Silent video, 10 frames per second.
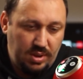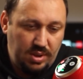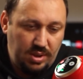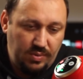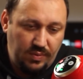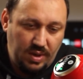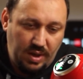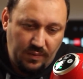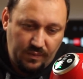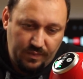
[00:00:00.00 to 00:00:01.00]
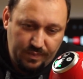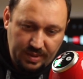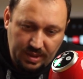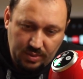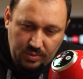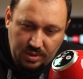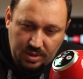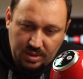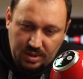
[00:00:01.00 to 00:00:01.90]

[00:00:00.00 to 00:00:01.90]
and if you have better looking